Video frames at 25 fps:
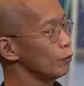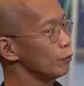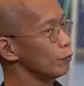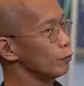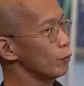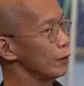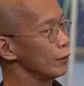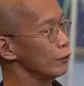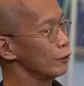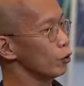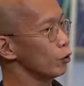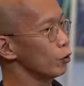
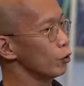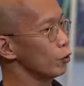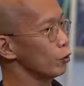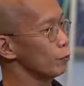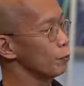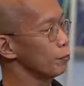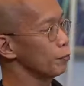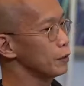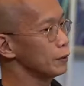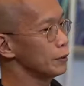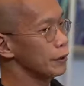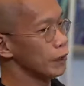when you're
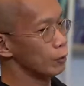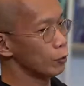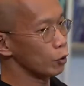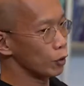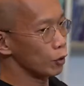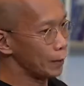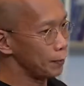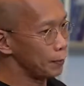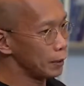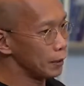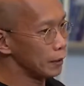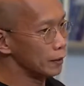building up your
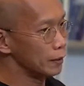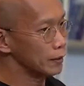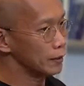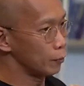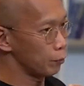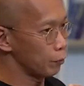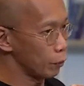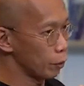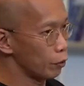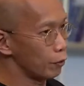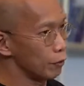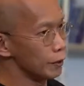capital is a
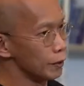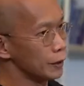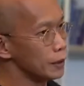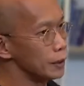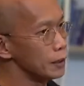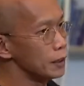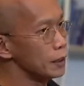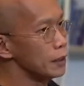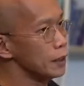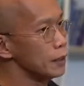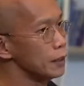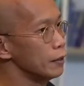
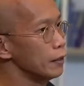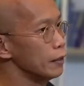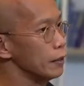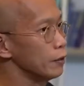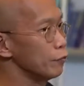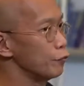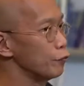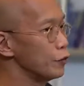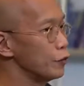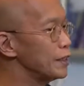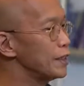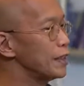priority,
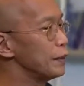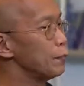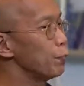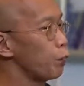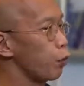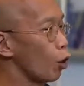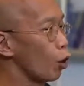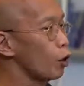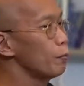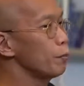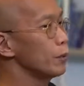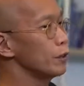
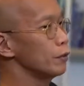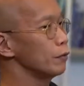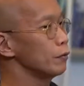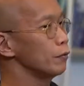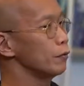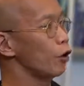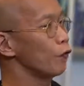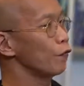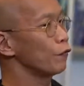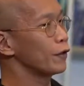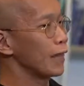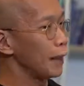redeployment
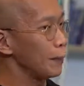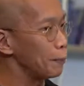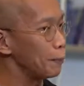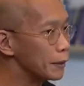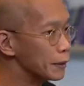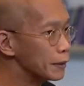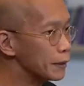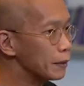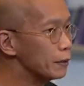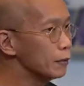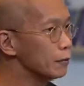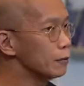of
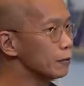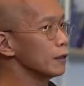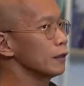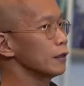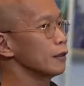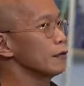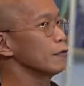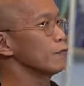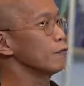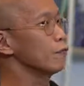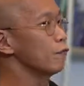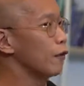capital
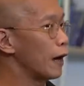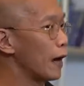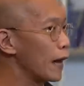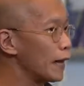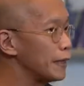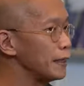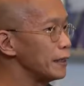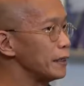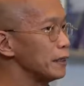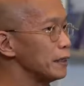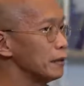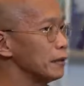
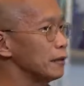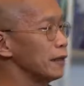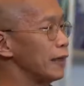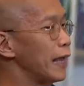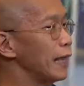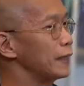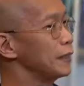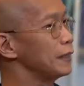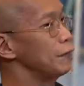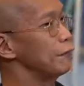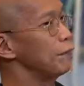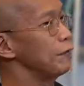via
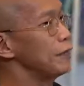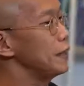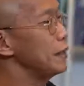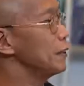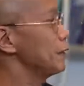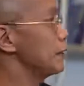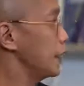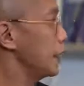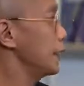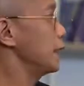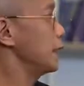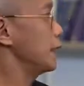actively
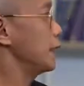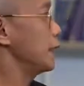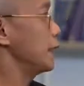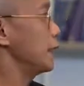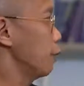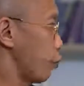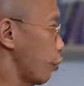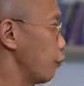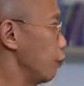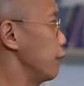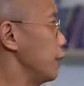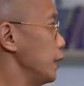taking
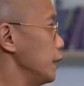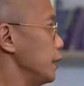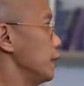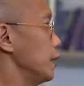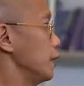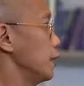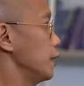profit,